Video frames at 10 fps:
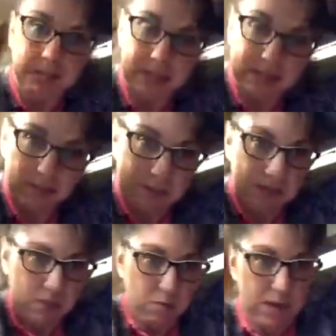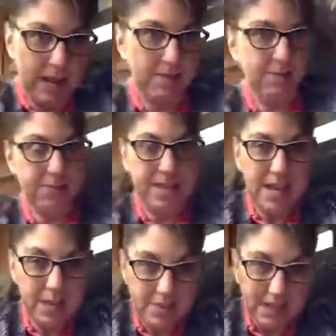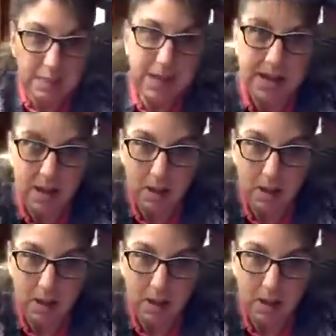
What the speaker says: because I've been on the run, I'm gonna get my hair